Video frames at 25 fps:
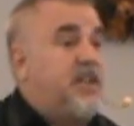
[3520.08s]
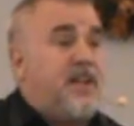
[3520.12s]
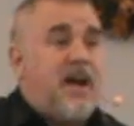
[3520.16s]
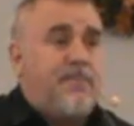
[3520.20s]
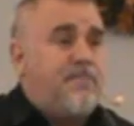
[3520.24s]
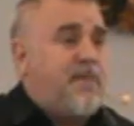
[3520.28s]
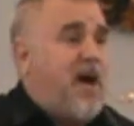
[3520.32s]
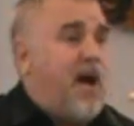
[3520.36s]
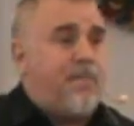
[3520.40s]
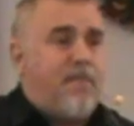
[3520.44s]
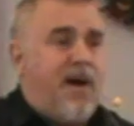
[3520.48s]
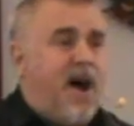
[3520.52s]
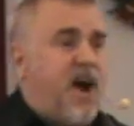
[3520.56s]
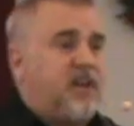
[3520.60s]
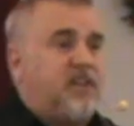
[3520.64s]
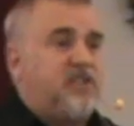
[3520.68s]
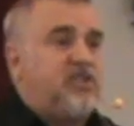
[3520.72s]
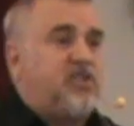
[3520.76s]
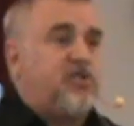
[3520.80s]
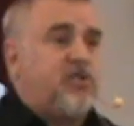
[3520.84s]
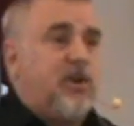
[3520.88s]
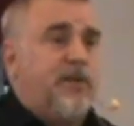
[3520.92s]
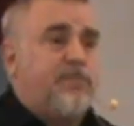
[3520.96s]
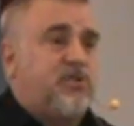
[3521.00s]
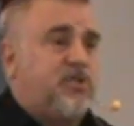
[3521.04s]
And I'm not
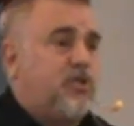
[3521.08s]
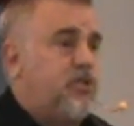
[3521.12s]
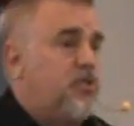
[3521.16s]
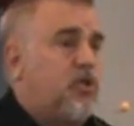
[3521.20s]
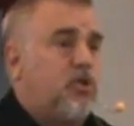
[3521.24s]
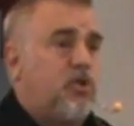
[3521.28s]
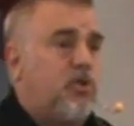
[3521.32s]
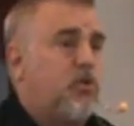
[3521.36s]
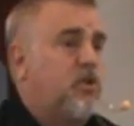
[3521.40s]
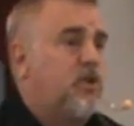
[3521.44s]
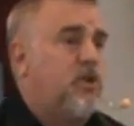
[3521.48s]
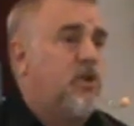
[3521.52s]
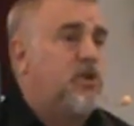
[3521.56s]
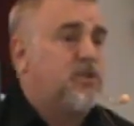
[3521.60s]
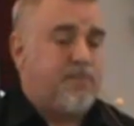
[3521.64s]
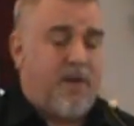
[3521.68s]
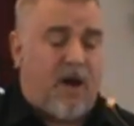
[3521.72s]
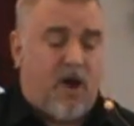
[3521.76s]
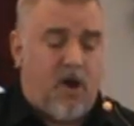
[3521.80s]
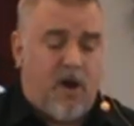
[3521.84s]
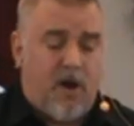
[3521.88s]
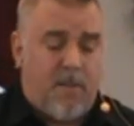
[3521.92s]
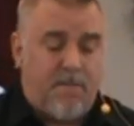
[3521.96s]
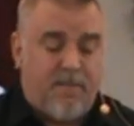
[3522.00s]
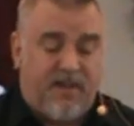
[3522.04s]
mocking scripture. The Lord knows my
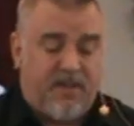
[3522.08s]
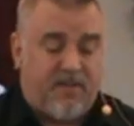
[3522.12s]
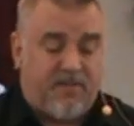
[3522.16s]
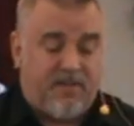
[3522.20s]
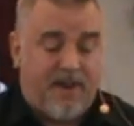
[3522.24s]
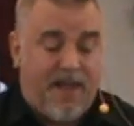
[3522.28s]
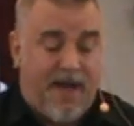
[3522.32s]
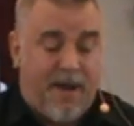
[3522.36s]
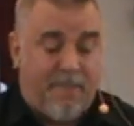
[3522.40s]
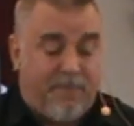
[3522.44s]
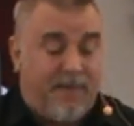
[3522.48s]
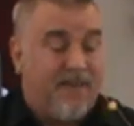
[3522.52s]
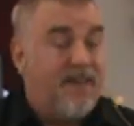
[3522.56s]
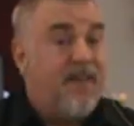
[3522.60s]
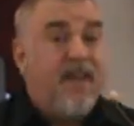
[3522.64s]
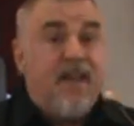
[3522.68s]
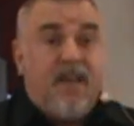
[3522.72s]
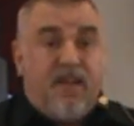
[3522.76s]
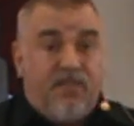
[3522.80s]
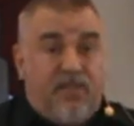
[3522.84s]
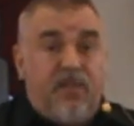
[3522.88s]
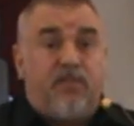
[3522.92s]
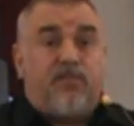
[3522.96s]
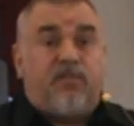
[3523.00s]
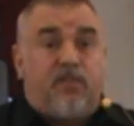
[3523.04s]
heart better than that.
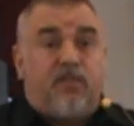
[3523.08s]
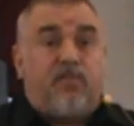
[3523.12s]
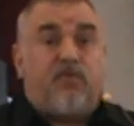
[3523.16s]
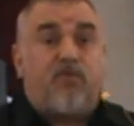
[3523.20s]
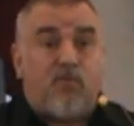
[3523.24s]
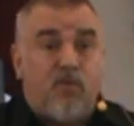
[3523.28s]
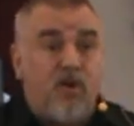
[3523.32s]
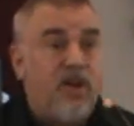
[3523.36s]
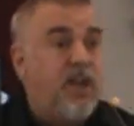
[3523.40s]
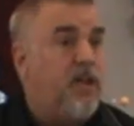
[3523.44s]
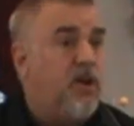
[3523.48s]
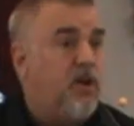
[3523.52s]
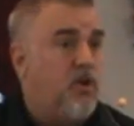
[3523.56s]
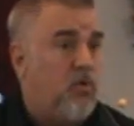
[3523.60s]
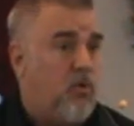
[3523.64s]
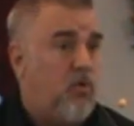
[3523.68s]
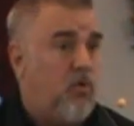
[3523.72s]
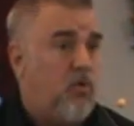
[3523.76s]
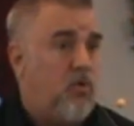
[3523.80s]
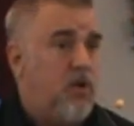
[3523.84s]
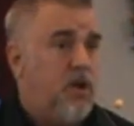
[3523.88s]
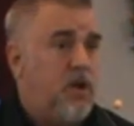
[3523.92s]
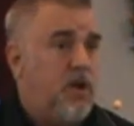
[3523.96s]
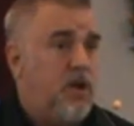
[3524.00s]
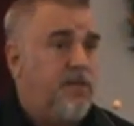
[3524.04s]
But this is
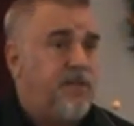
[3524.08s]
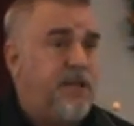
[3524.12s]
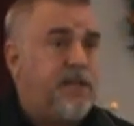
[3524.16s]
real.